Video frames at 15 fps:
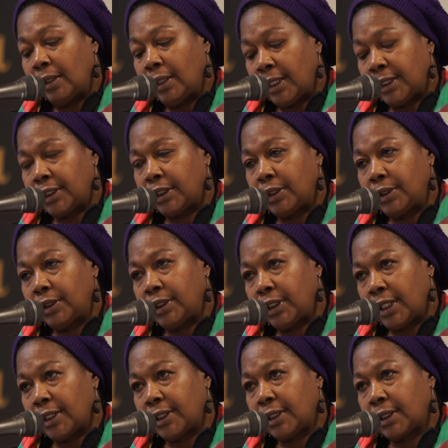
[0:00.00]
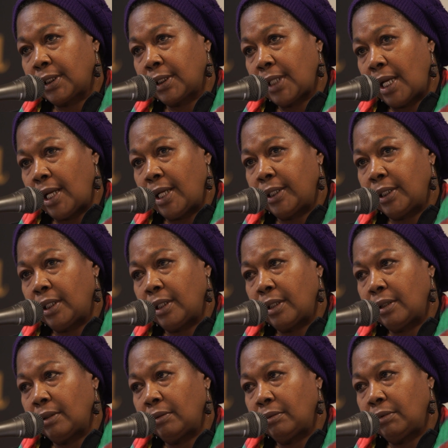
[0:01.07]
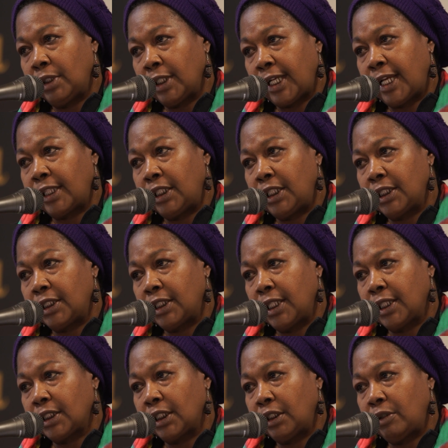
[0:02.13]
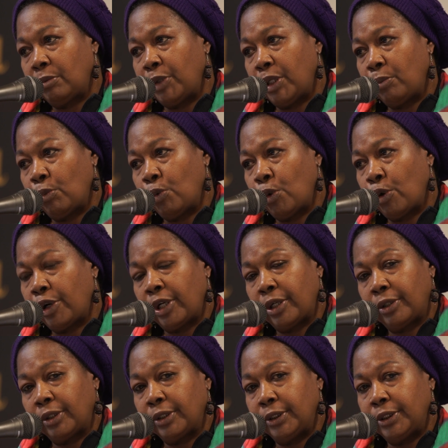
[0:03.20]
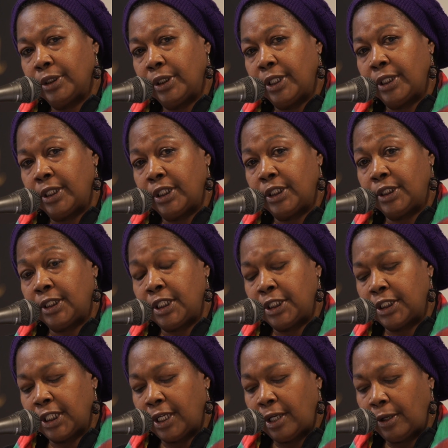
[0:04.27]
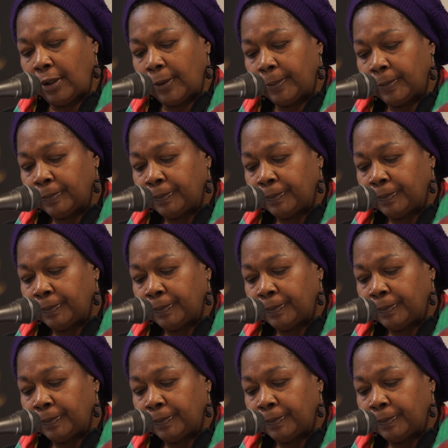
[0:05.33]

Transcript: Let's just kind of look at these things a little bit more and in detail.